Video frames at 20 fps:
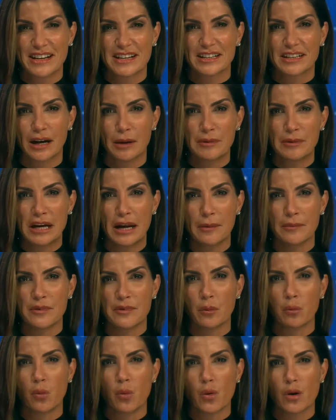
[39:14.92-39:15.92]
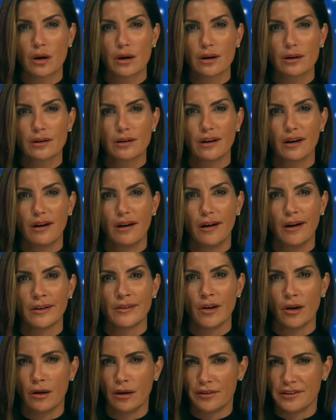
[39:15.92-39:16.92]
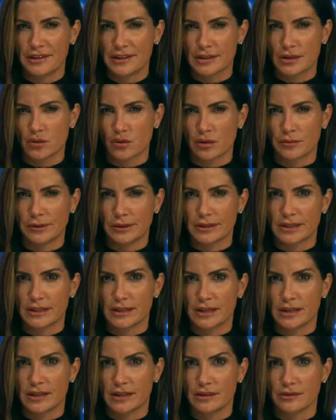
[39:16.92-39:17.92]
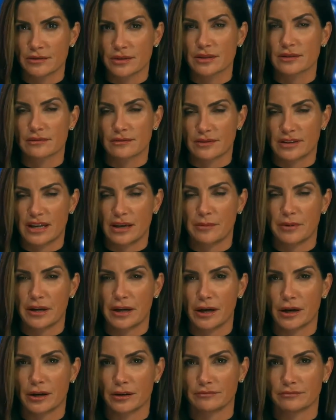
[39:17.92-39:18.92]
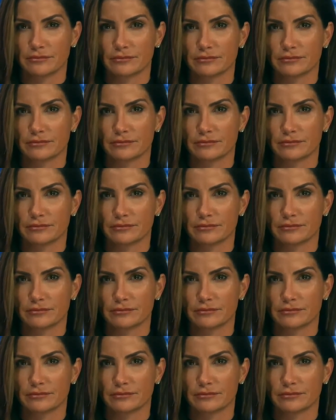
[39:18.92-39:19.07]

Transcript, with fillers: Coming up, the war on all things normal continues. Keep it here.